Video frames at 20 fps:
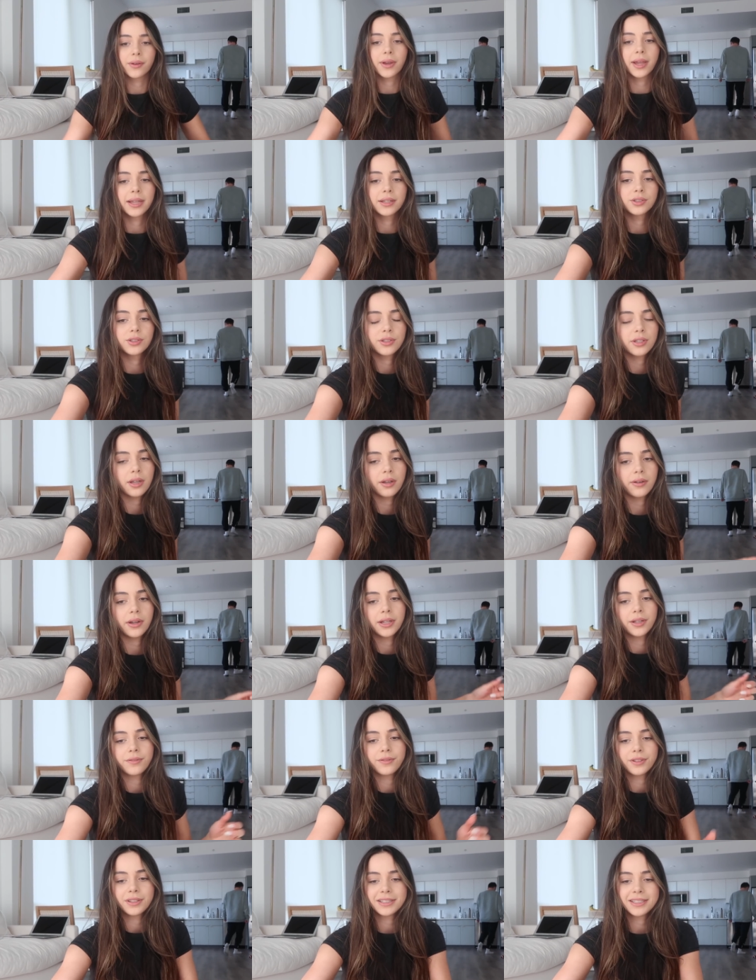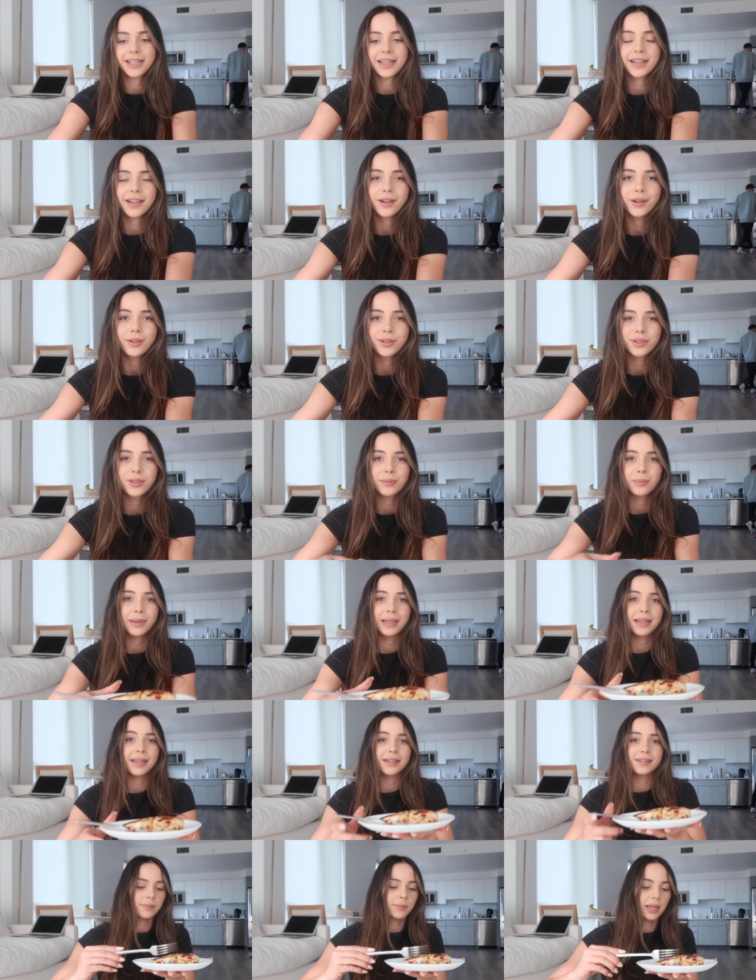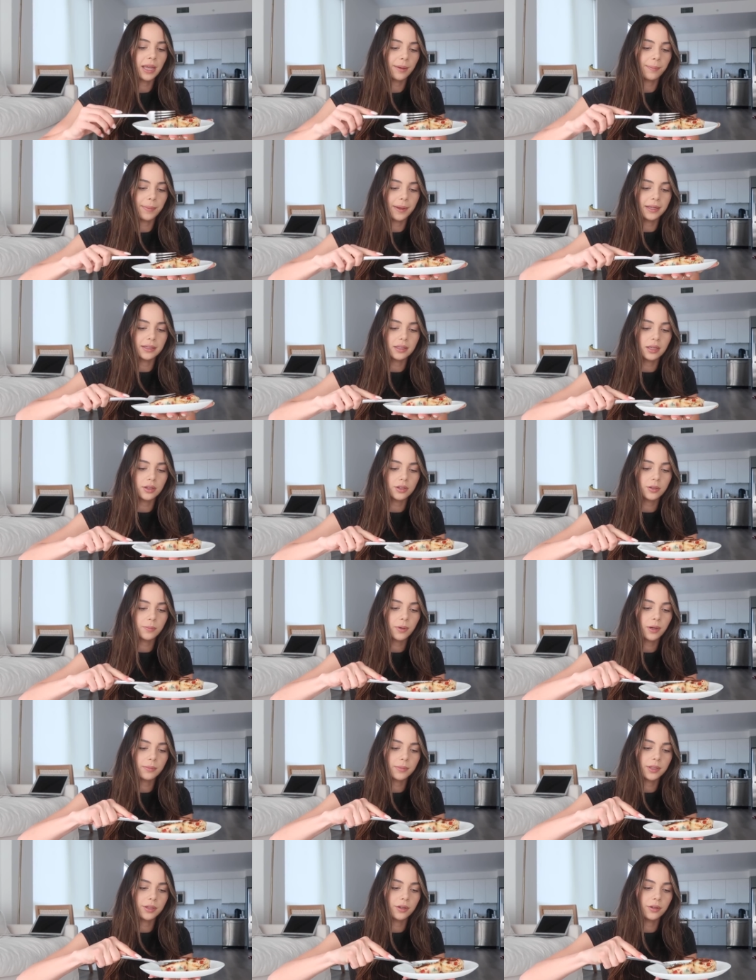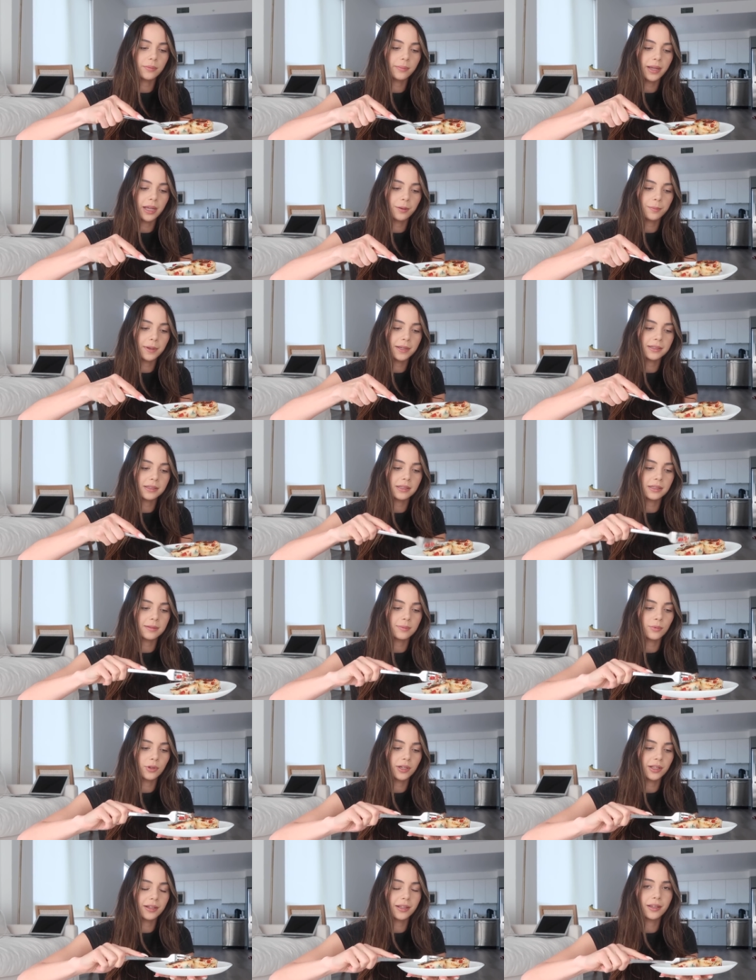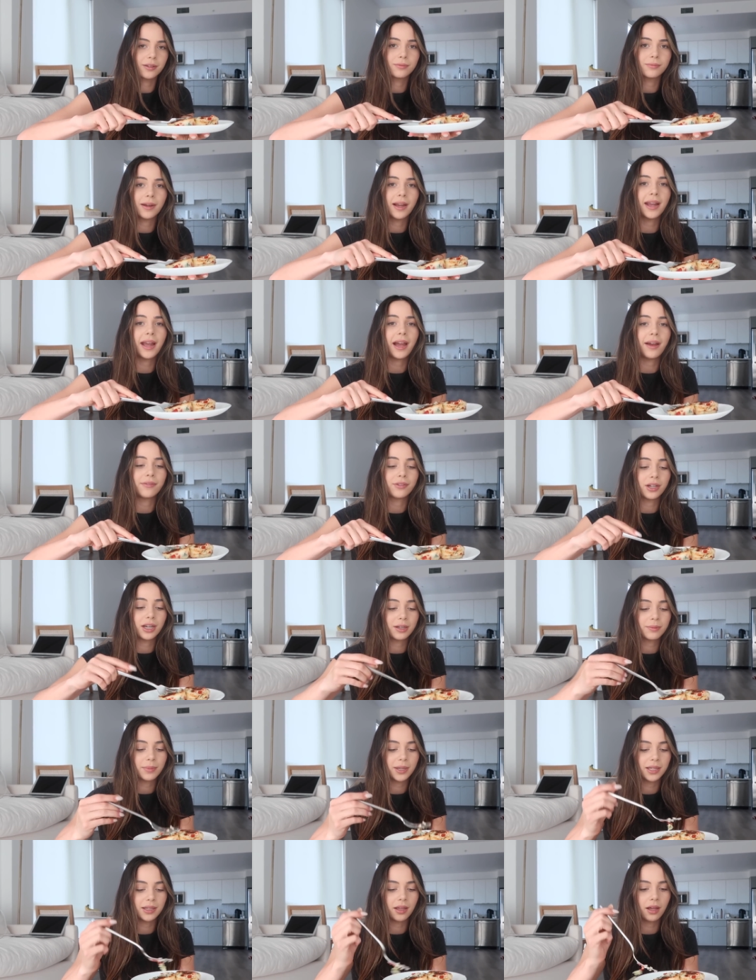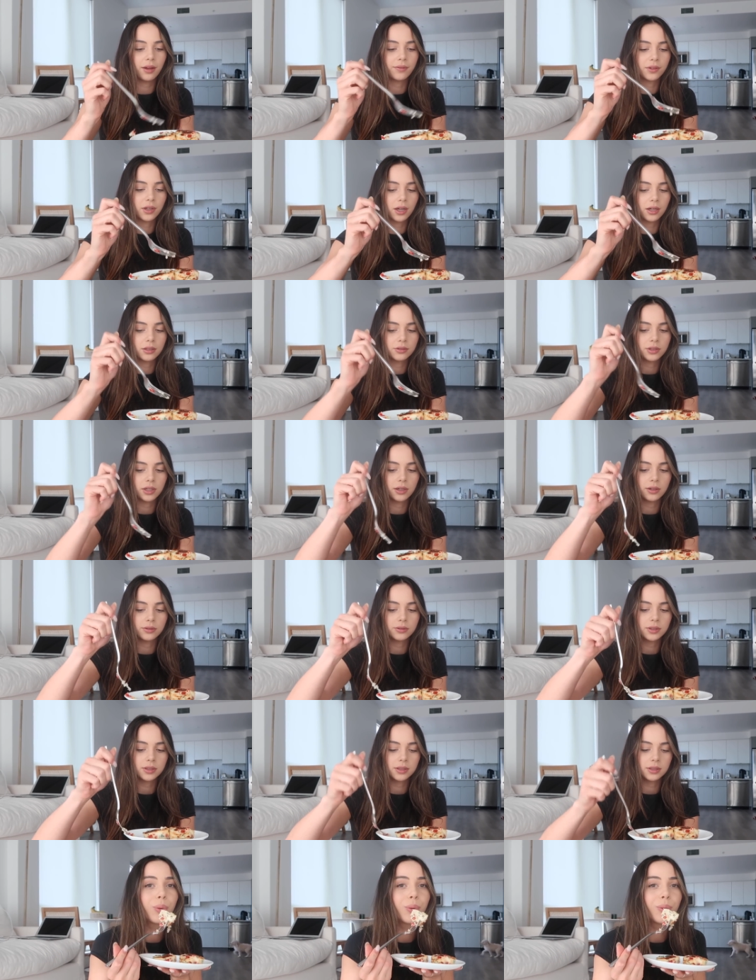Okay, just got ready for the day. Also made some egg bites. Hunter brought me home egg bites this morning, like right after I'd made the avocado toast.